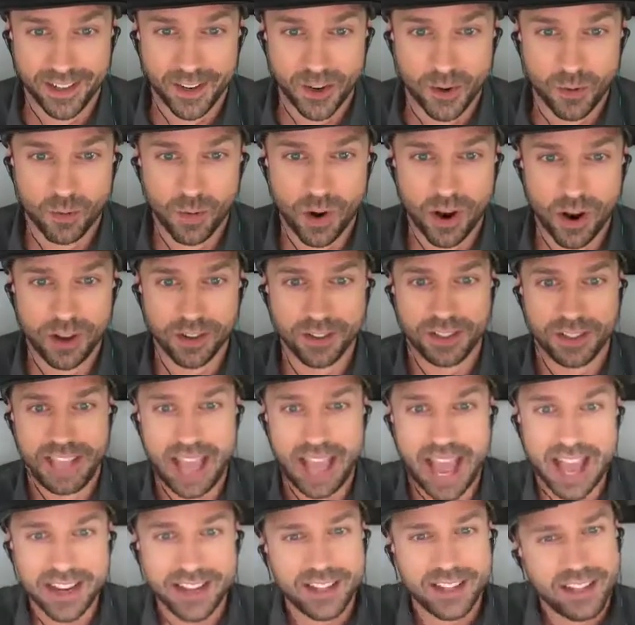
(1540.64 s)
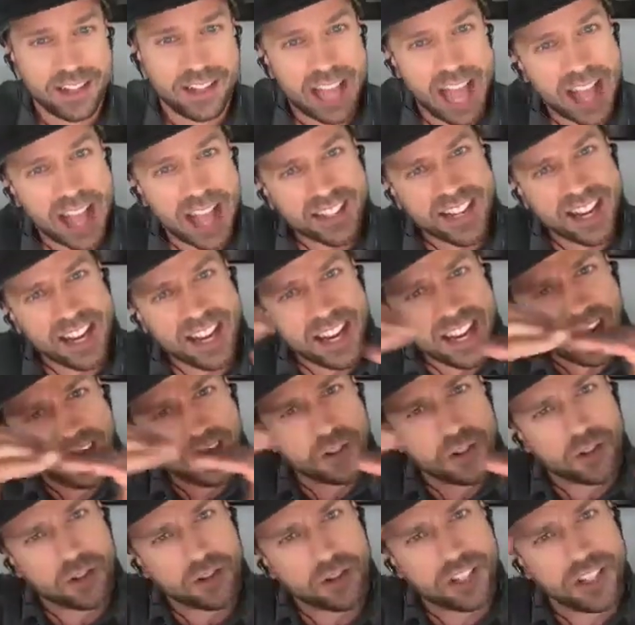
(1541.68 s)
Well, that's an
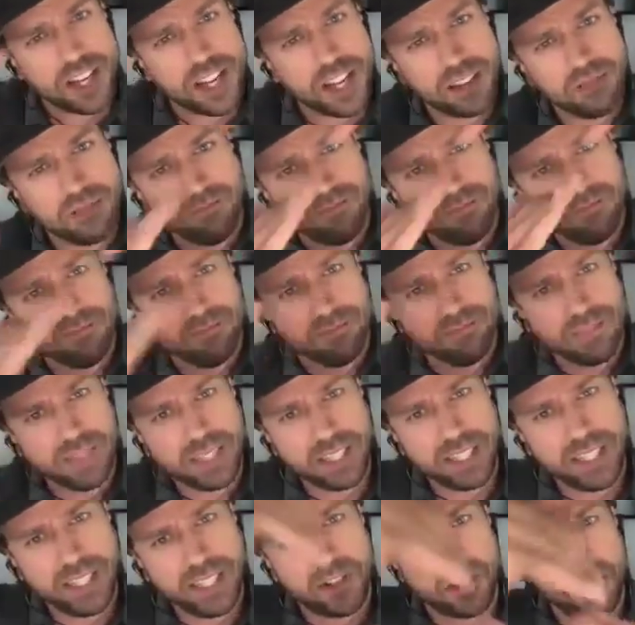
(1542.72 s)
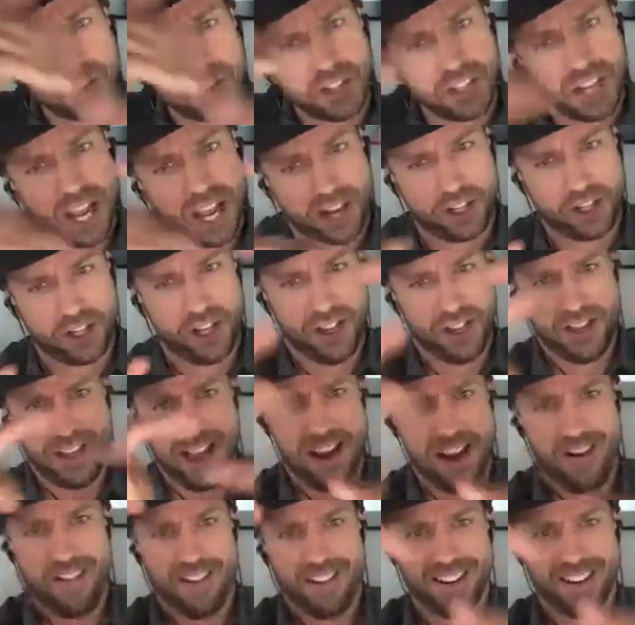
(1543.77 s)
interesting intersection
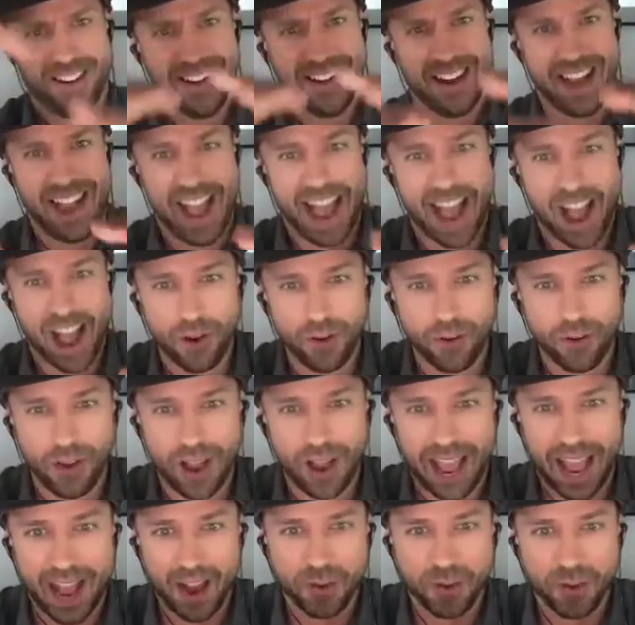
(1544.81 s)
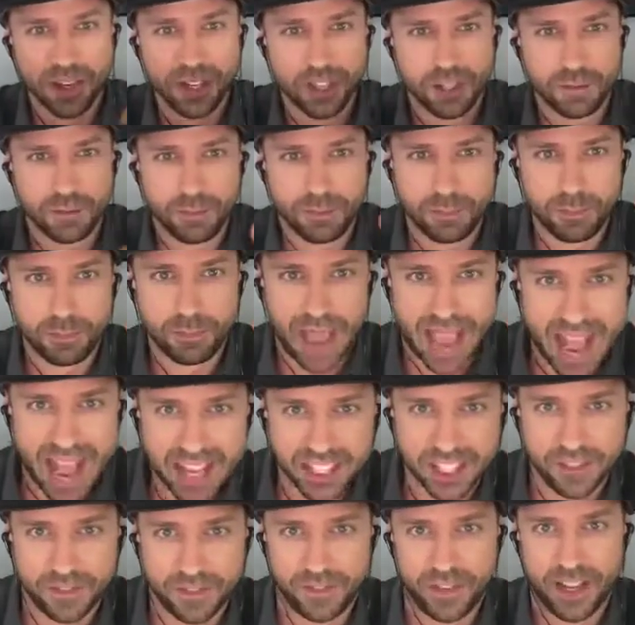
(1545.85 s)
there. How does
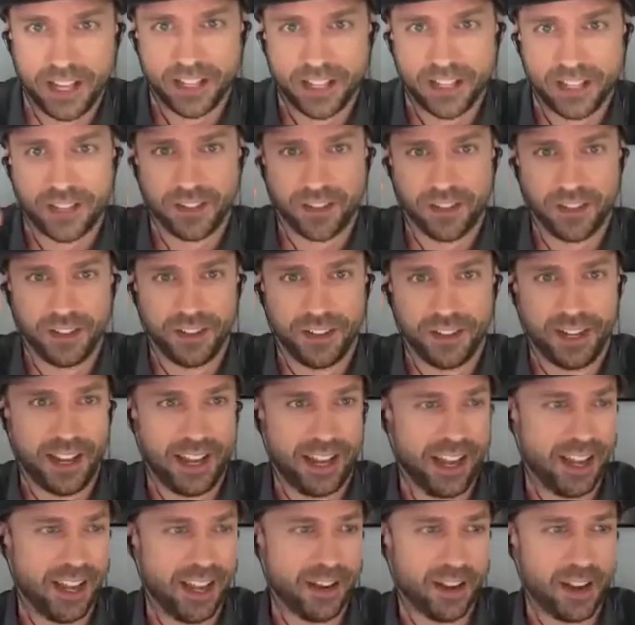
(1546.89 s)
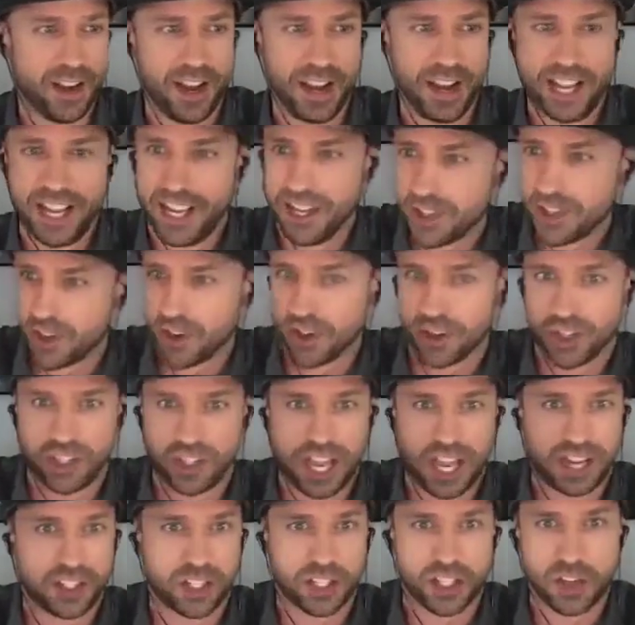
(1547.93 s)
pacifist
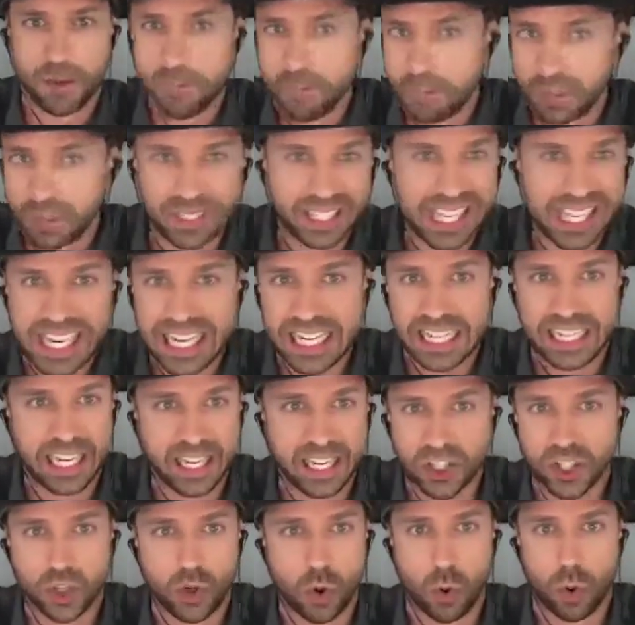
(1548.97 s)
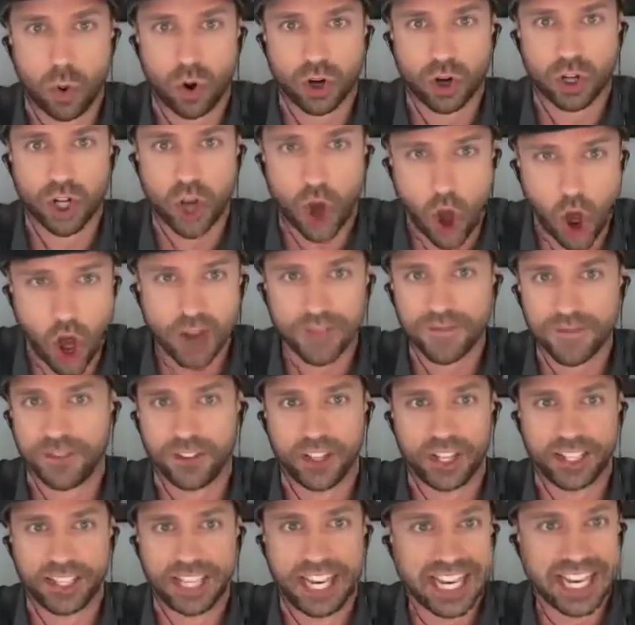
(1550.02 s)
intersect complete discord,
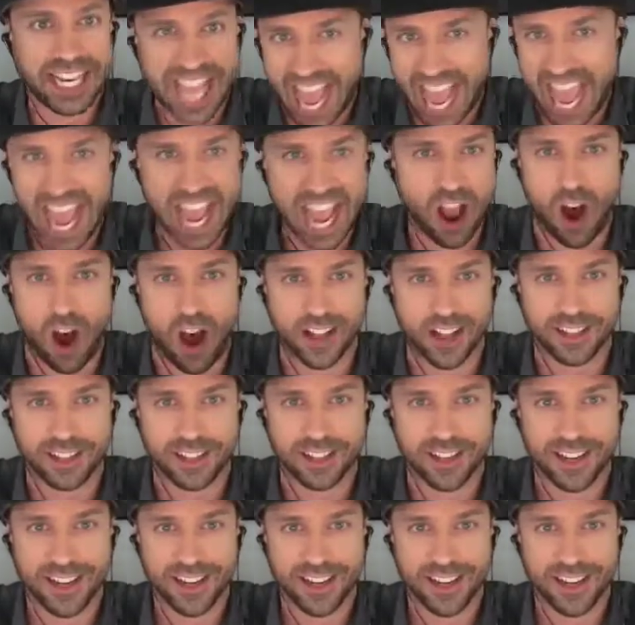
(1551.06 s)
conflict, and chaos